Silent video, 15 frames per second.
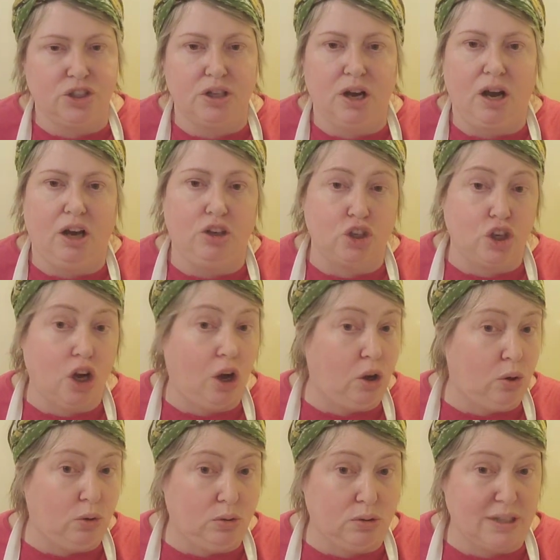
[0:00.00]
on a
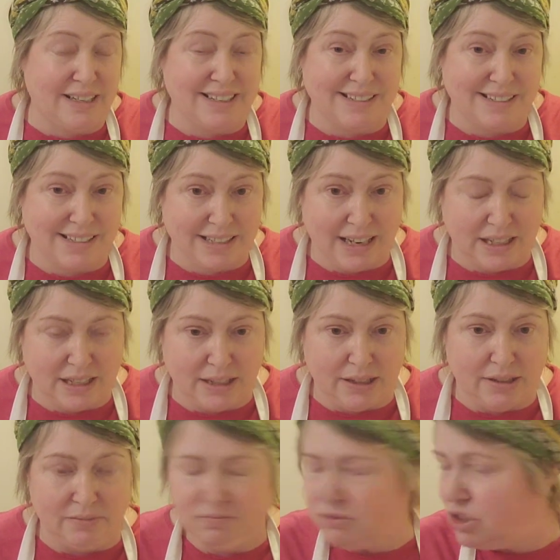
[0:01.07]
cold setting,
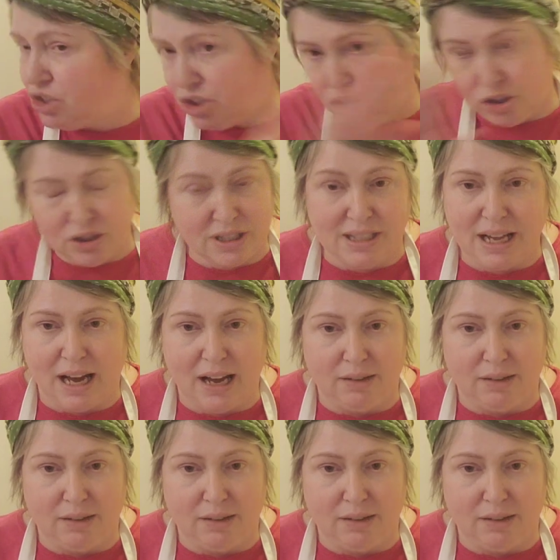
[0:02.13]
just that.